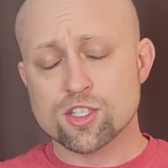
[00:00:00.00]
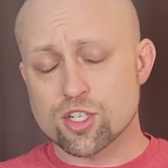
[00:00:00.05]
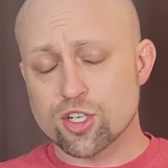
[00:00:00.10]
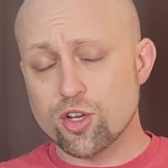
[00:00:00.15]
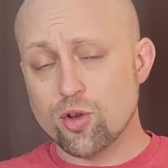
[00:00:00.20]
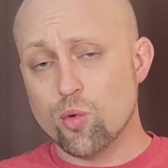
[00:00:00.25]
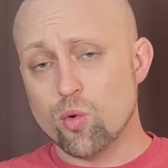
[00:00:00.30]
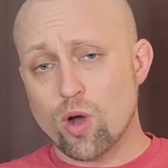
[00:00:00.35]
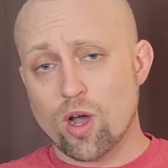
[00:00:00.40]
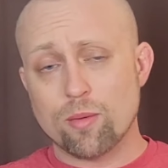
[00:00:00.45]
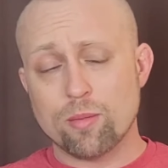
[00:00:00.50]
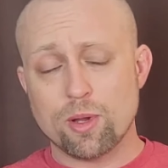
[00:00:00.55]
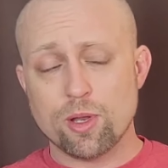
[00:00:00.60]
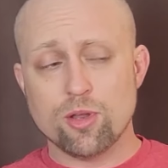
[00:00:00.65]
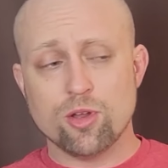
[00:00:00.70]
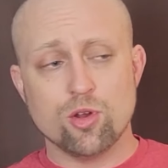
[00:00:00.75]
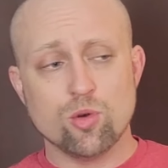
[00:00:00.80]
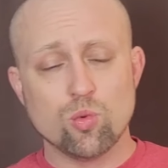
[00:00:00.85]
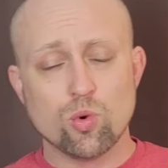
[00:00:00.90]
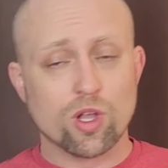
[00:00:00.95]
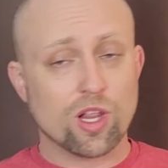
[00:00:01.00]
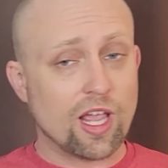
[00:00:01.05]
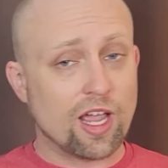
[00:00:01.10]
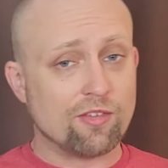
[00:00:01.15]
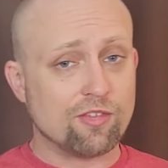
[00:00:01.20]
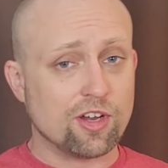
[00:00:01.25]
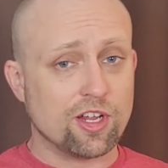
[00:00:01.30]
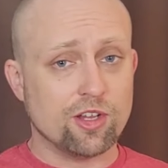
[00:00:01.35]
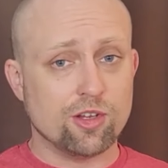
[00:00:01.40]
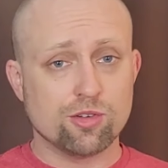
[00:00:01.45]
So you, I mean, you will
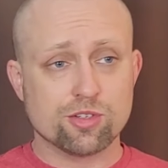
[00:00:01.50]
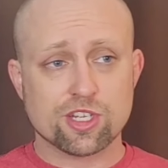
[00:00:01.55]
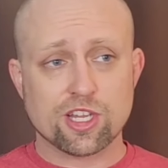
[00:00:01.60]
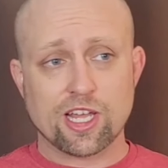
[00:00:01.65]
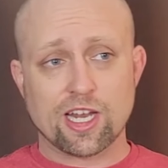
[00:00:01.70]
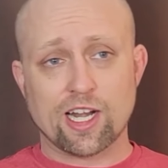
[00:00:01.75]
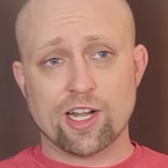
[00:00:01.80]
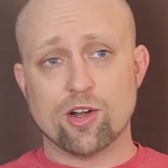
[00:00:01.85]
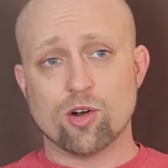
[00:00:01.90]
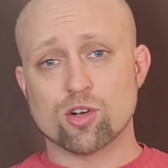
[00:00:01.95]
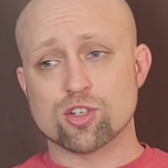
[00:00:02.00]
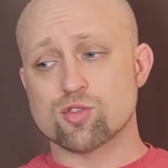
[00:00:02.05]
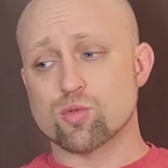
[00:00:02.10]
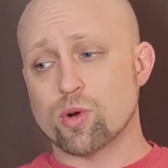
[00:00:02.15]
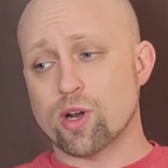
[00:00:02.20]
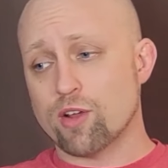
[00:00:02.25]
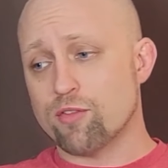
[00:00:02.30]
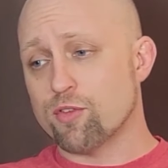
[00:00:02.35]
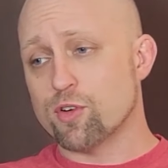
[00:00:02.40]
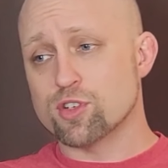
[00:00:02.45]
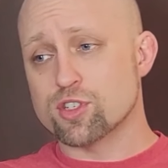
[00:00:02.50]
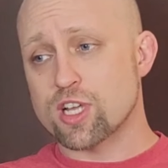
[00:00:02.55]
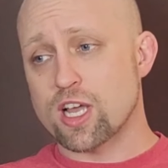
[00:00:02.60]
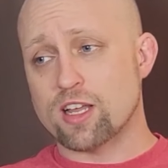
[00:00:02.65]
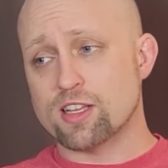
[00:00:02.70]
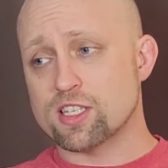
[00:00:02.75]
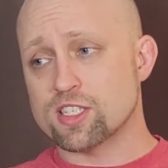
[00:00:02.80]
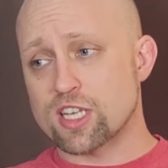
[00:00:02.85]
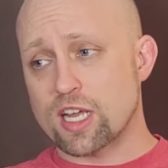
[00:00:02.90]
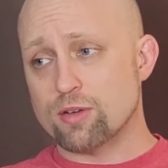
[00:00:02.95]
have to get used to that. I noticed when I first
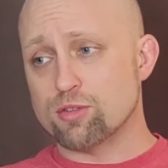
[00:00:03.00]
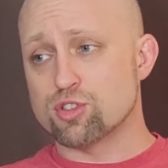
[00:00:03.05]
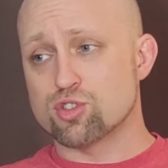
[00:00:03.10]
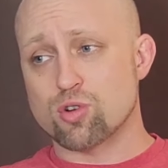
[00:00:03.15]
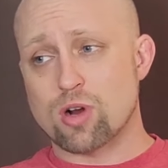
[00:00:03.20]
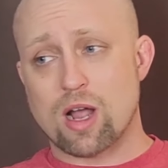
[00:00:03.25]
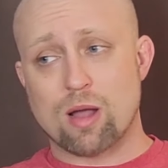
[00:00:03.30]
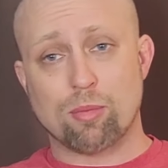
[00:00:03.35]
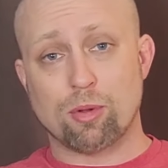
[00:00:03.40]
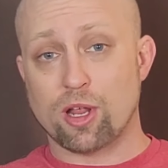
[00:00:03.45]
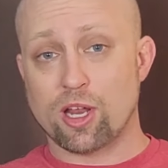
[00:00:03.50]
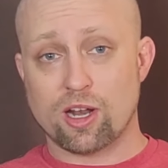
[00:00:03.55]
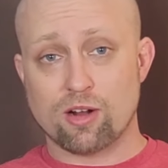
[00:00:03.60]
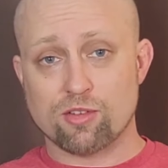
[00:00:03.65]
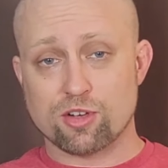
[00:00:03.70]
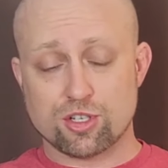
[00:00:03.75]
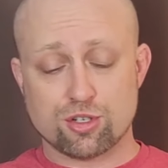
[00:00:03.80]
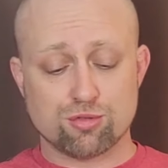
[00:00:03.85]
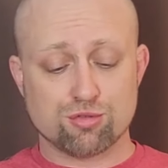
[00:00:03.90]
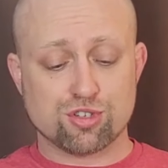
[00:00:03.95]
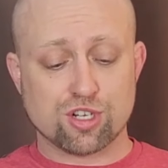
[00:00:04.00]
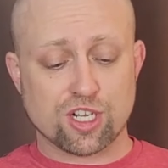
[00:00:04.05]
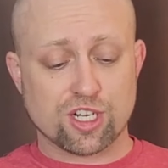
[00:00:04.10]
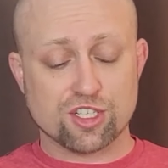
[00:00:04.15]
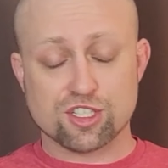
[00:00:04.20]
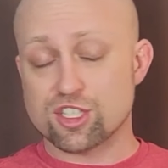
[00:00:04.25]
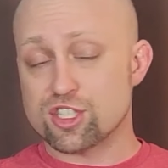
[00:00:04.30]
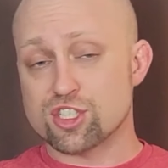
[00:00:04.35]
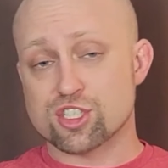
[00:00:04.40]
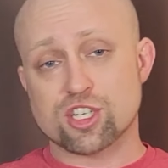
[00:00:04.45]
got this, I was dropping it every two
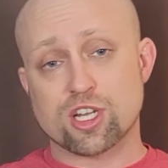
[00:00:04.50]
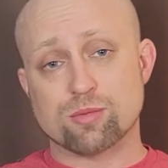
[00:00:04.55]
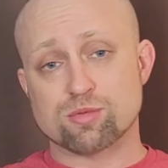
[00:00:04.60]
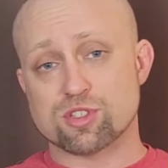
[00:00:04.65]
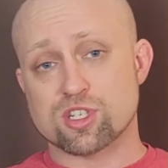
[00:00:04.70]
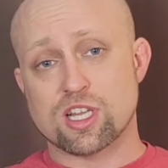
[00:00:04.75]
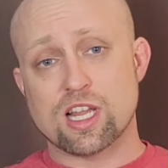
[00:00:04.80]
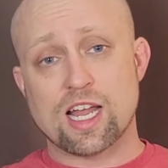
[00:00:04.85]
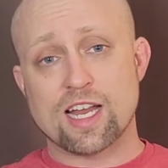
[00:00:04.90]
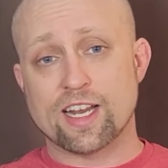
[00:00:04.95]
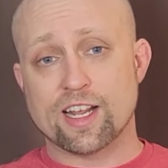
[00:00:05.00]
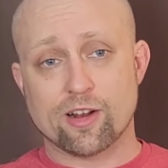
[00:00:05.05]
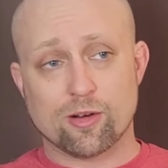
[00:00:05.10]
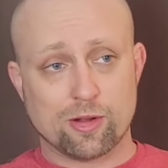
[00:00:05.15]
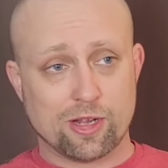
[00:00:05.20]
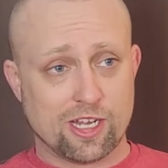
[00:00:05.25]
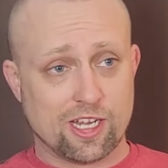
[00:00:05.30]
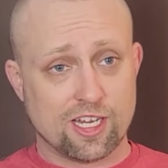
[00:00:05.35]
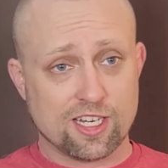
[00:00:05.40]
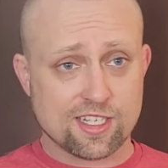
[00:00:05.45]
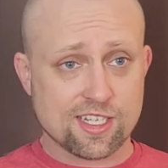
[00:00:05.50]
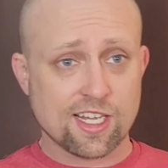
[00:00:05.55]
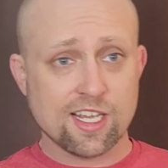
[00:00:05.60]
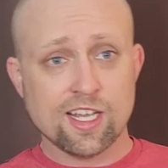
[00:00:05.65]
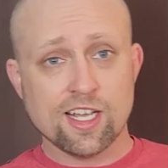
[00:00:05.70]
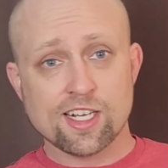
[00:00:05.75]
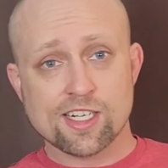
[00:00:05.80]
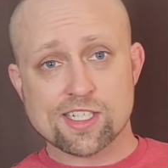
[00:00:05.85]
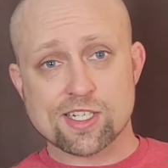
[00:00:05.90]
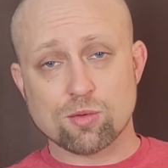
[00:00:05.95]
seconds. It just kept sliding out of my hands
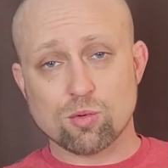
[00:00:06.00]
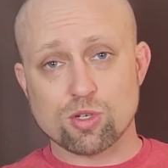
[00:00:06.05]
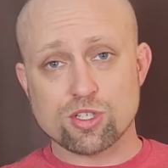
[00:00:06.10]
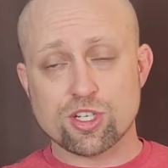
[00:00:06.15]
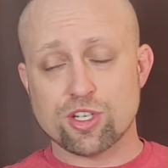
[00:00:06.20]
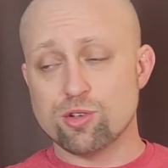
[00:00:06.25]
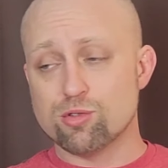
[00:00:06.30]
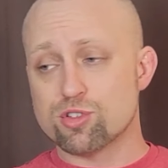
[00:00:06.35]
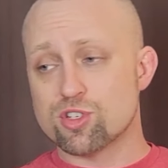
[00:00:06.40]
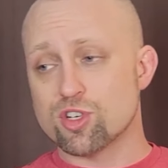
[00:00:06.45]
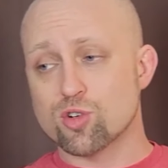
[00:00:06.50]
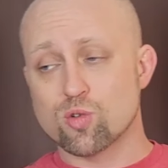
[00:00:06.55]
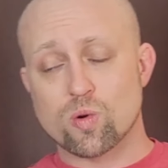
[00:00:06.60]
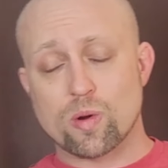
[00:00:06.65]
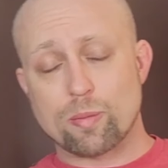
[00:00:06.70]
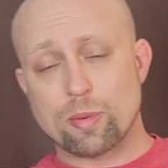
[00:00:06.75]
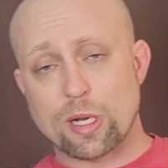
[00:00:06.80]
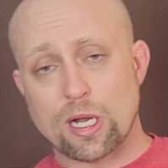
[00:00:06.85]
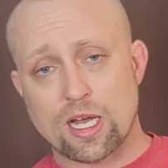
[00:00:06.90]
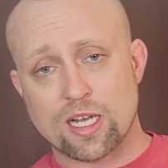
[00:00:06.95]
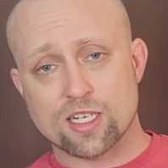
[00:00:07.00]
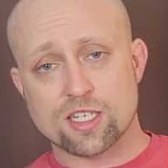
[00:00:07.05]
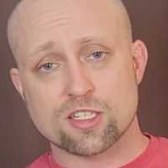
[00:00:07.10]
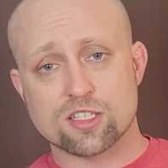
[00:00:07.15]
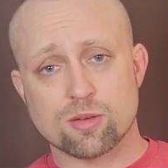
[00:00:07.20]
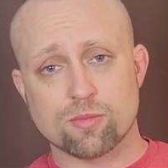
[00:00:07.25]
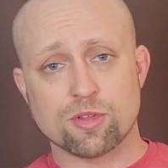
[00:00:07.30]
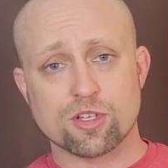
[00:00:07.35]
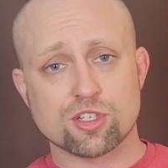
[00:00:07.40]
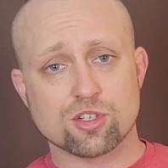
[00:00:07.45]
because I wasn't used to gripping onto
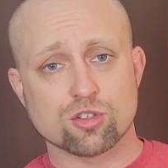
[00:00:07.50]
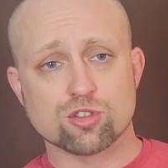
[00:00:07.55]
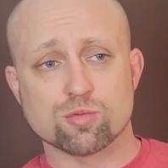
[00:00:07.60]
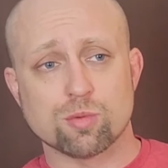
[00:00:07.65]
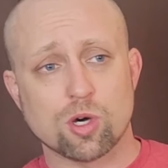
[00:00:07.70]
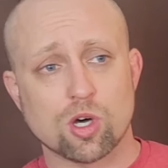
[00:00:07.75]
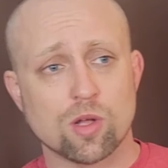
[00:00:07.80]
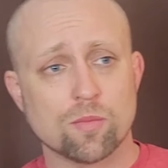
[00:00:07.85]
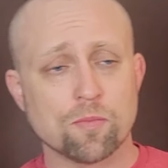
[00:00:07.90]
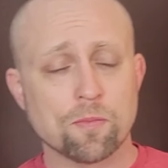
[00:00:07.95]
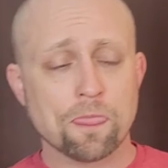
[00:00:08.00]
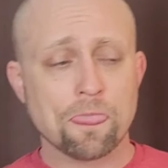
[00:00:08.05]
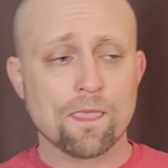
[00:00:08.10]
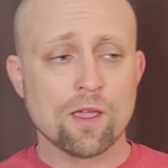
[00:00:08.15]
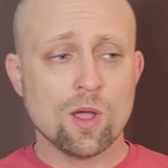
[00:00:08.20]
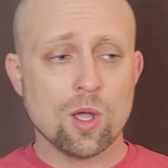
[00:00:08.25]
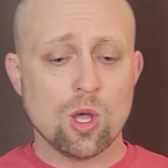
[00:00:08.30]
something so small.